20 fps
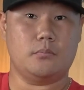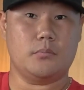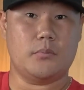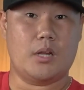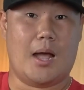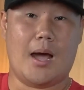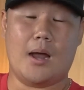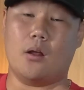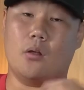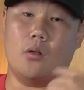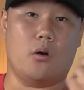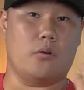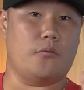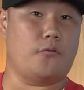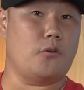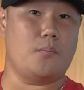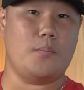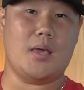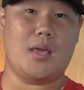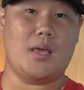I don't know.
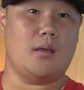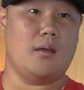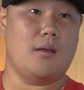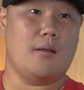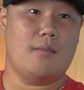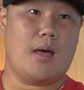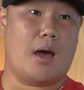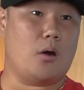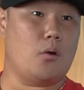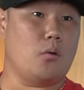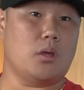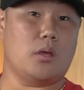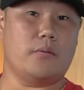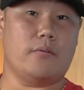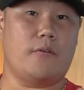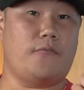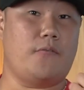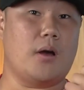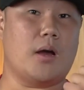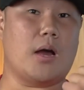For me, I don't give
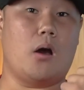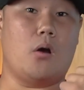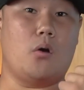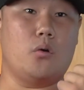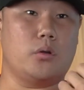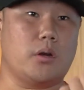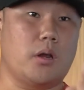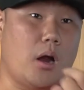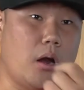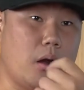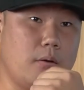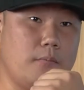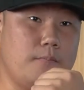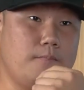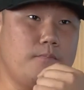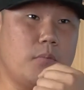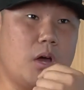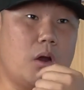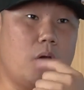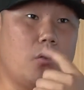a fuck how old you are.
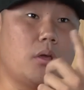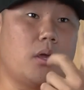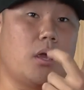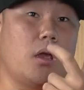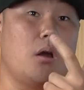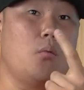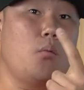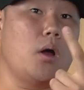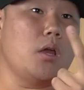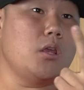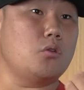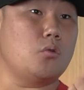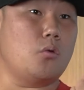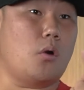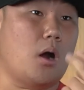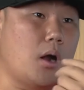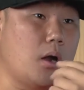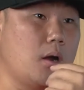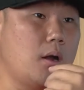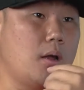I don't care what
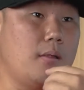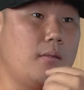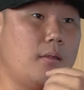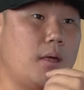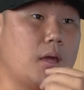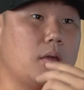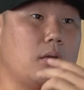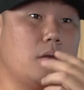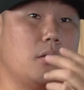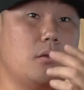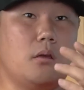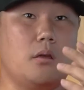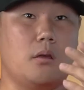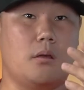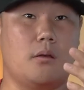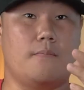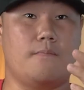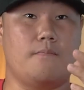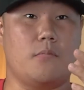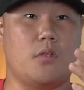you are. Like,
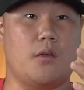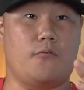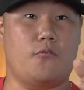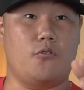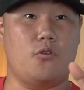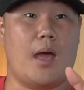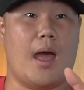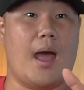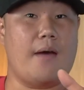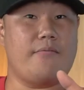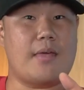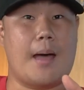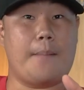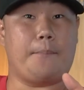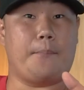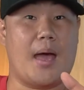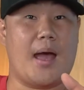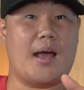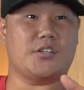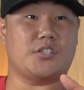if you have
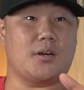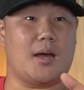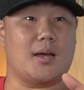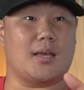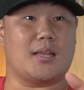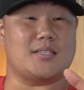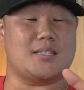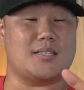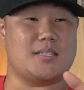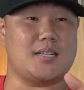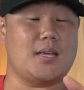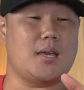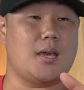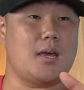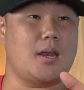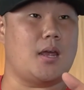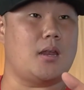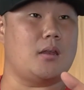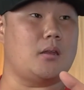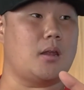that passion, I can see
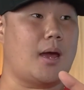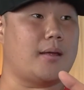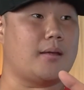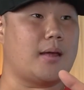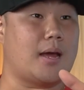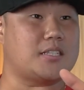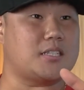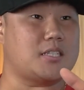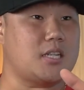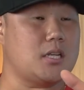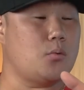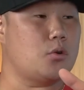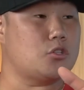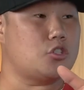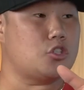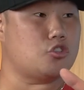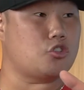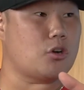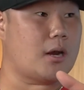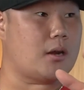it, and I see
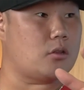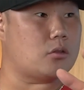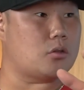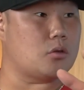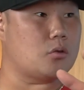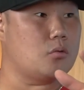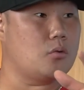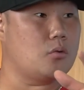what you're trying to do.